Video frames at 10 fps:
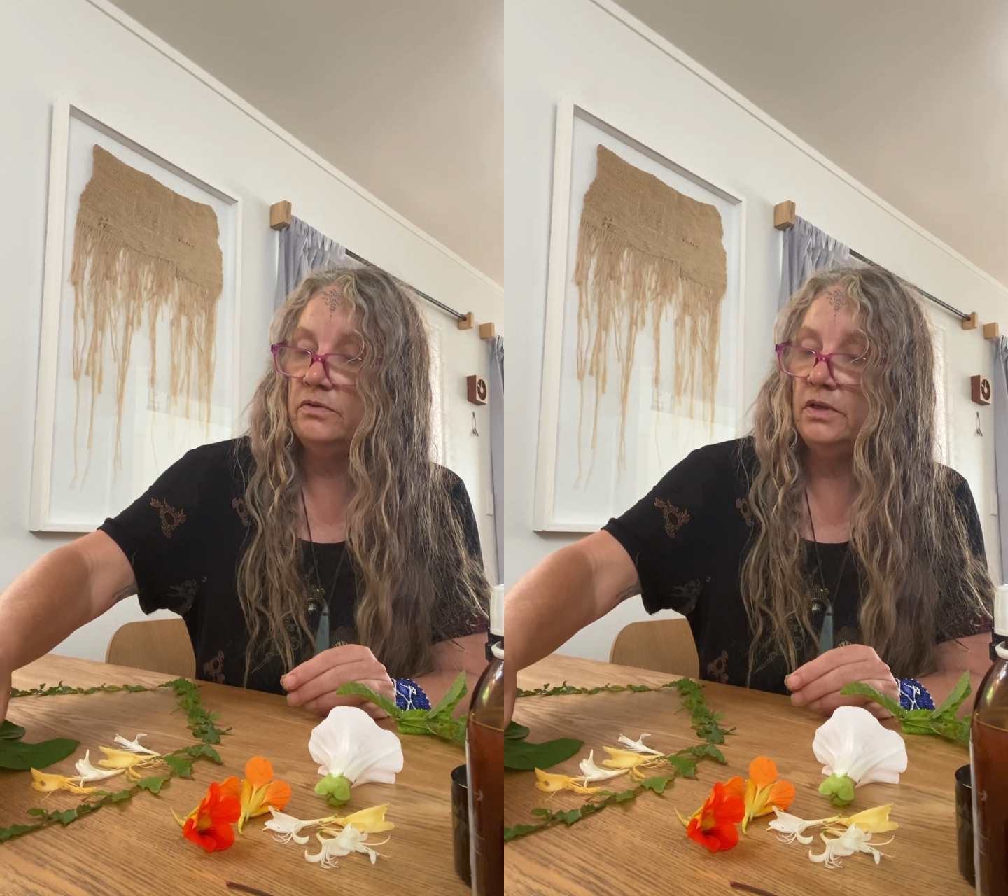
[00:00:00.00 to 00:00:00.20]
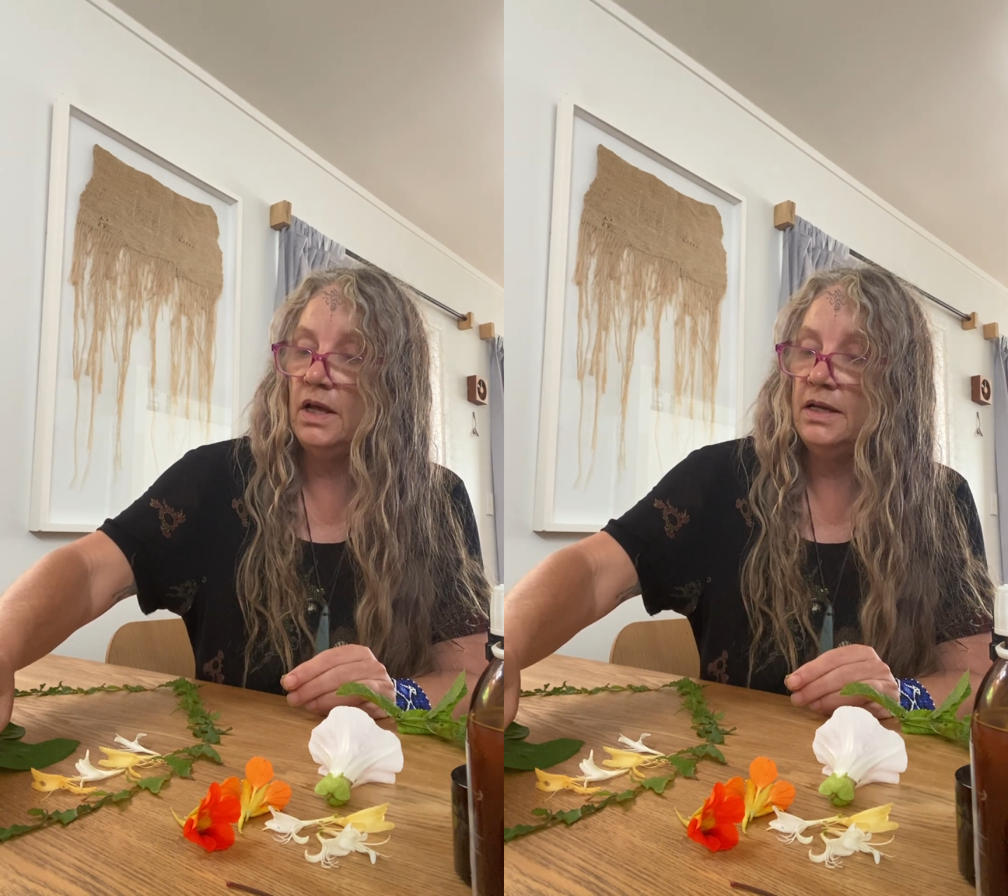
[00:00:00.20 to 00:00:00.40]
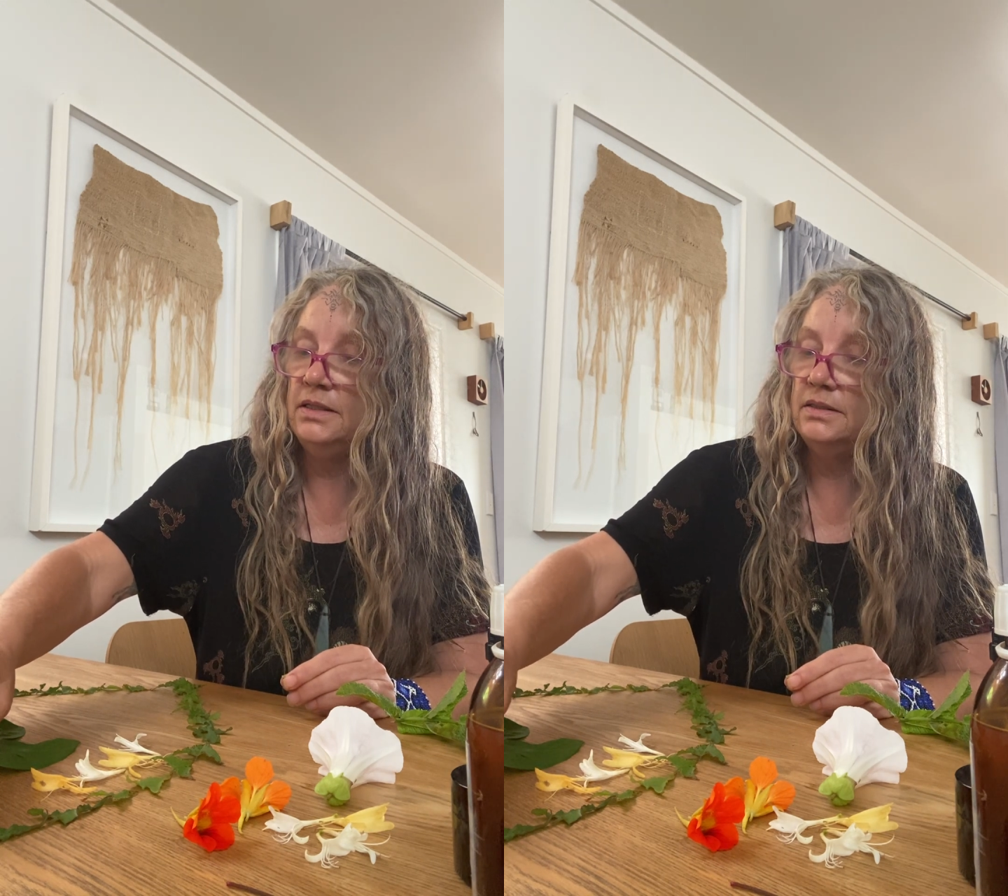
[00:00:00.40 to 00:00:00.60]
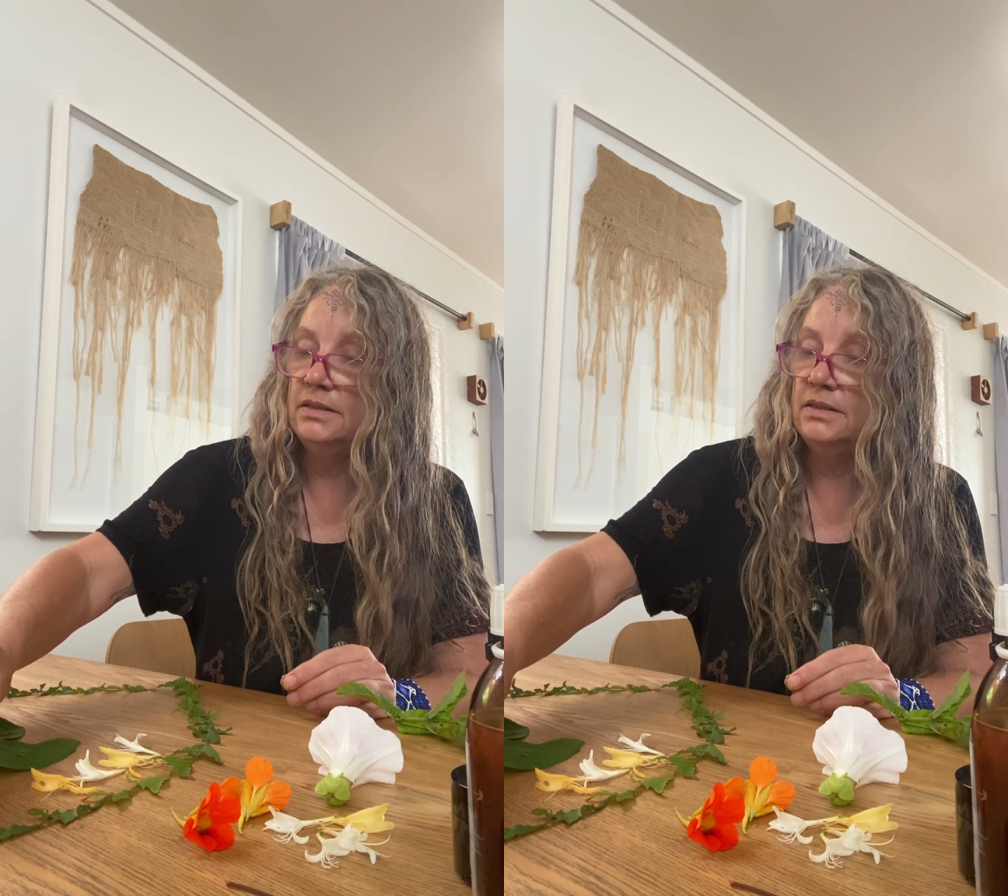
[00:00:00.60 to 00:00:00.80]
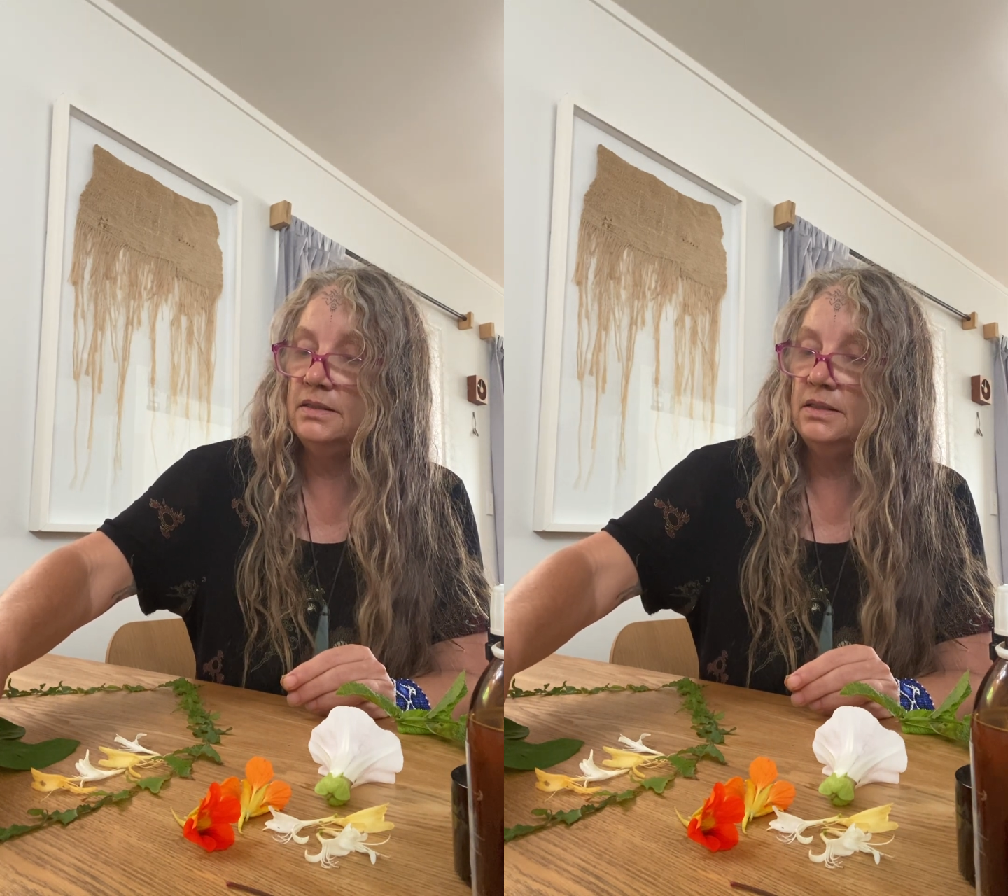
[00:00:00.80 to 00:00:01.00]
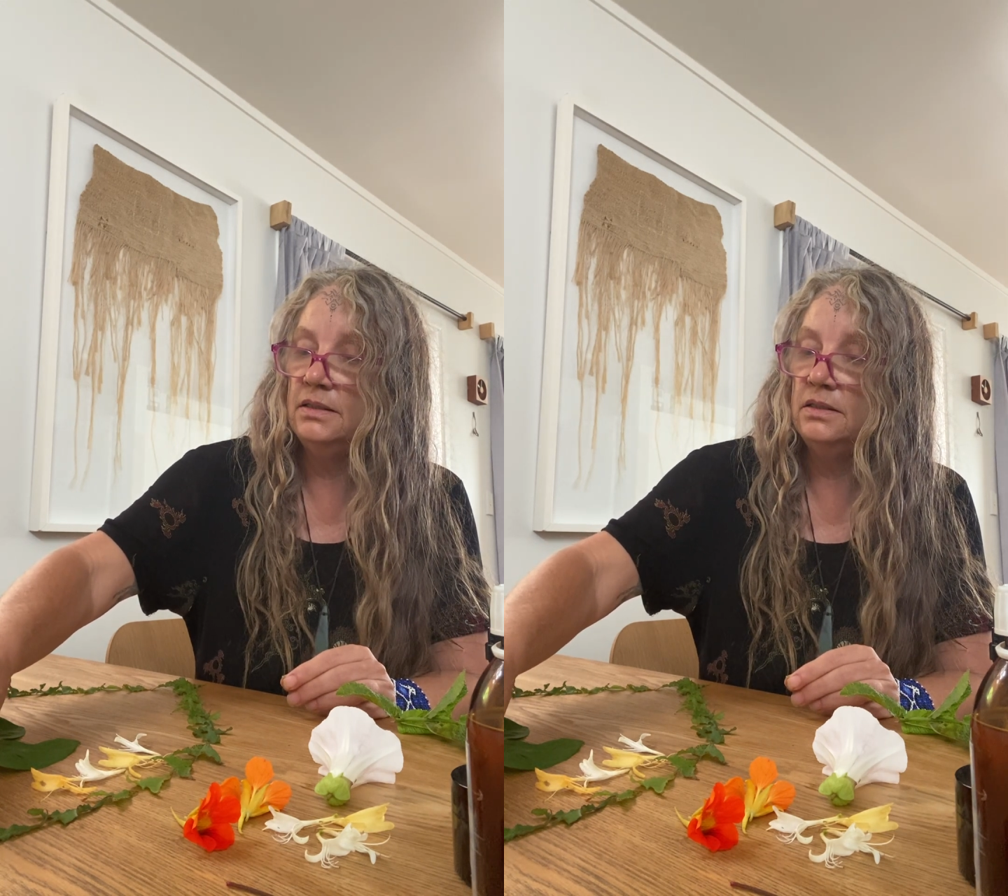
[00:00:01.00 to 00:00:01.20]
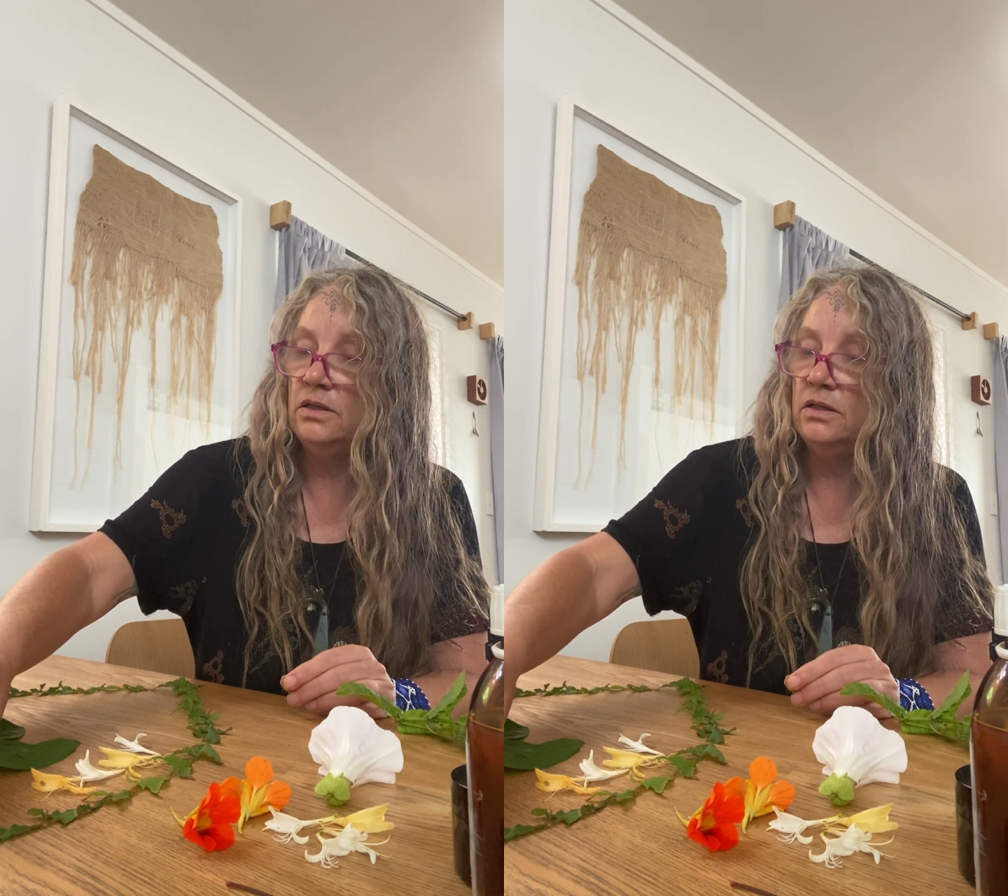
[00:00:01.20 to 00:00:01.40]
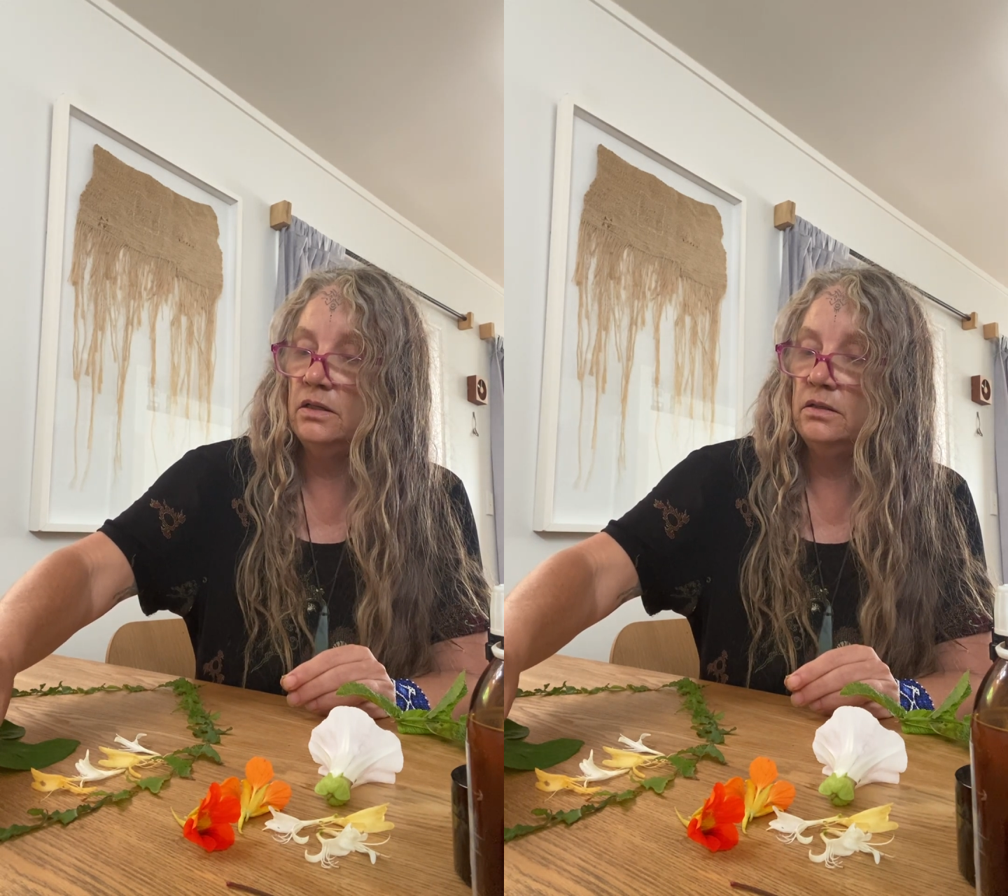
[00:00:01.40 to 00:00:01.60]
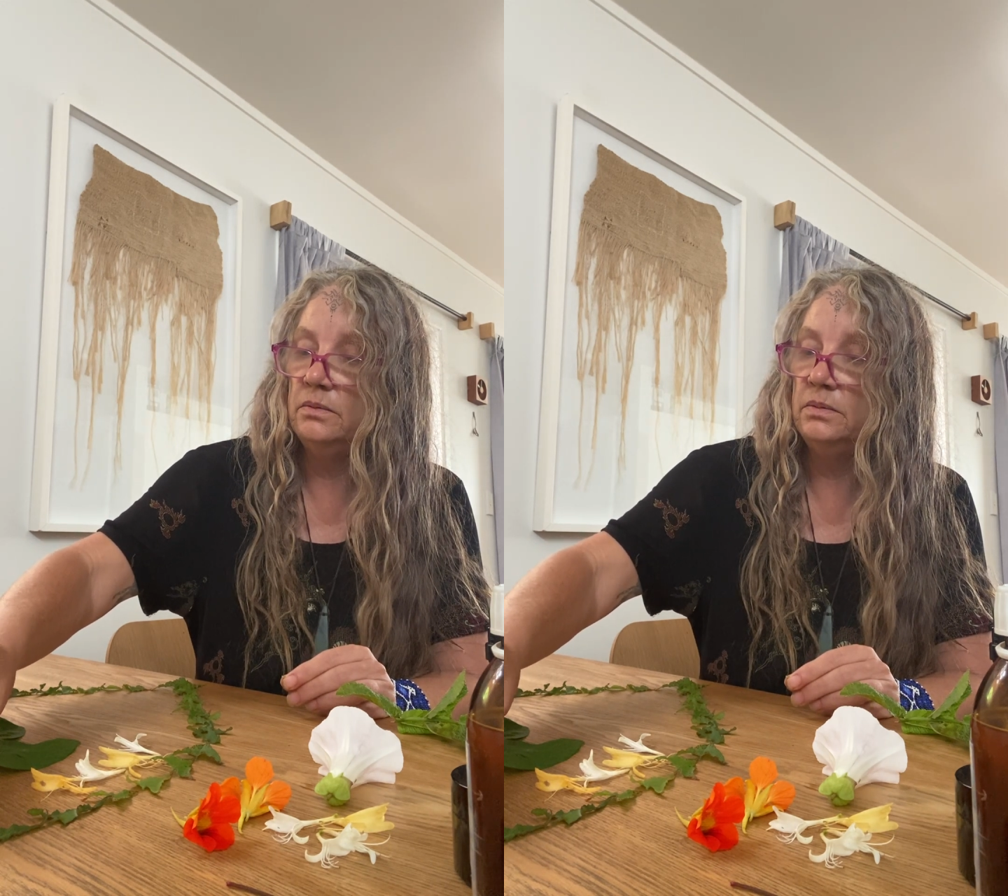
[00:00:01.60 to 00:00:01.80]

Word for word: light to send to her.